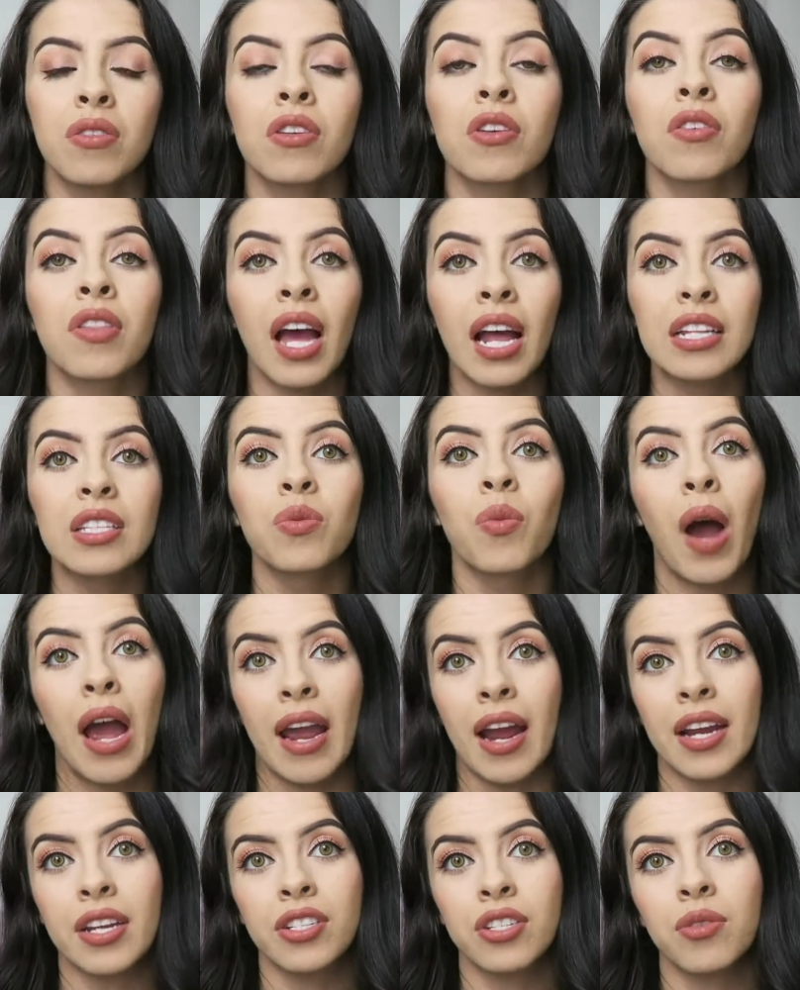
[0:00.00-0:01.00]
You know, that's why
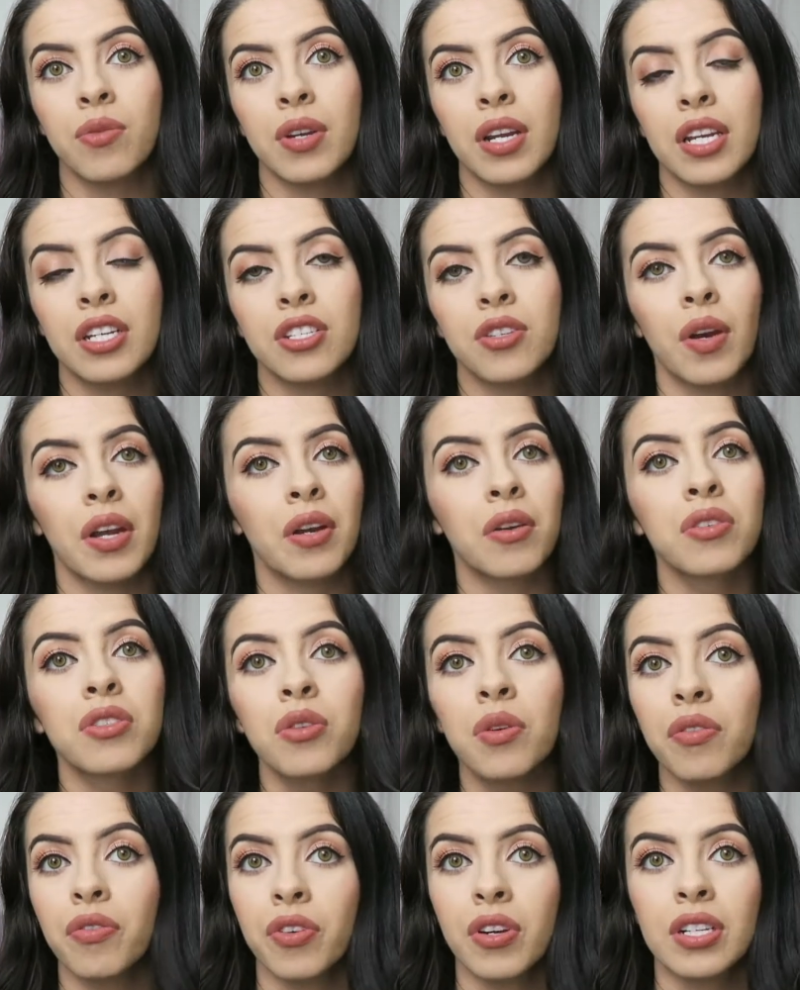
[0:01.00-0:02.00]
I do what I do. I don't
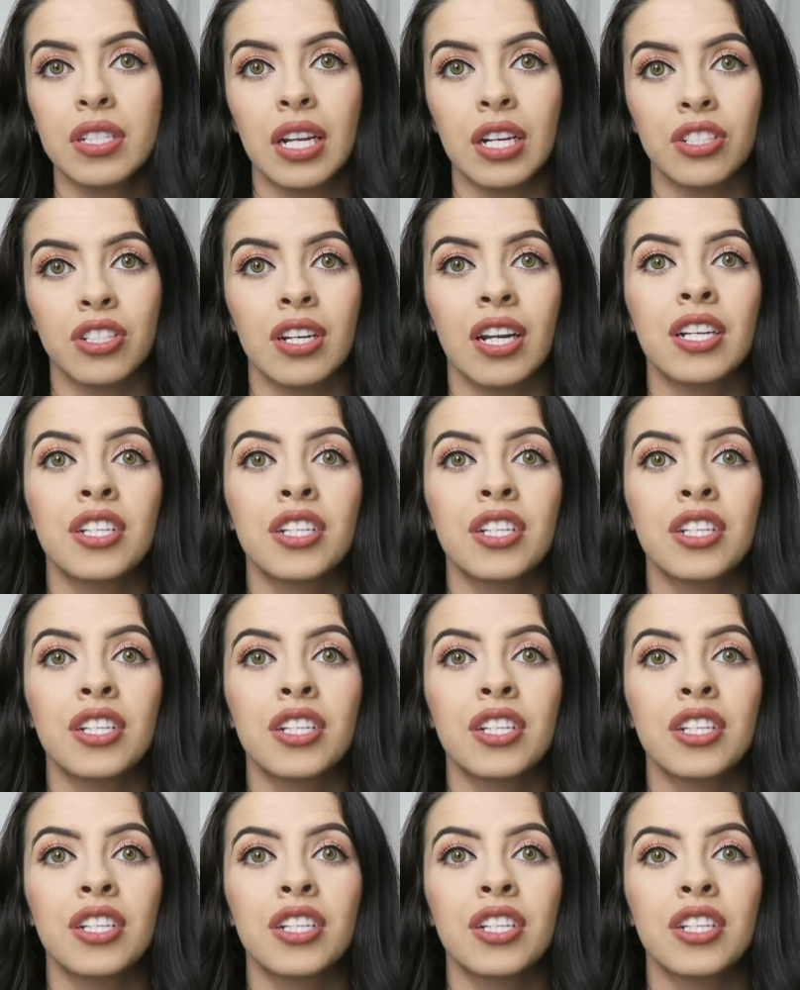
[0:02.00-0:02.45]
do it for attention.